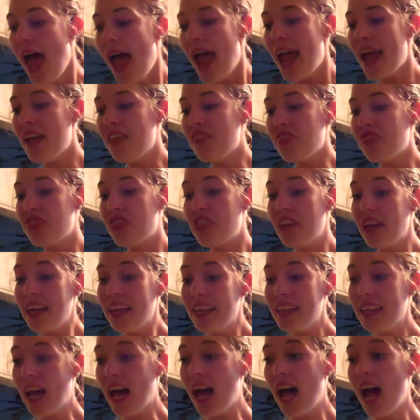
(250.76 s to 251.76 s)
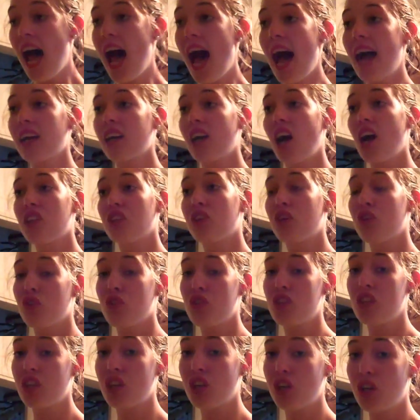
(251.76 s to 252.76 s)
really? And then I got. I could
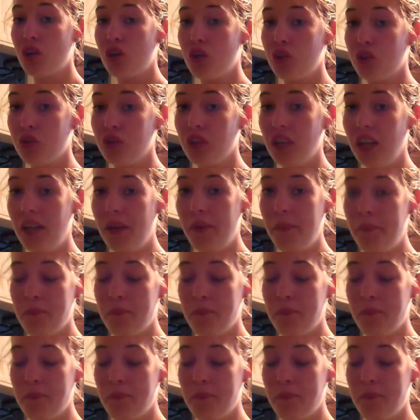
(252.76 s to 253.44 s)
have woke you up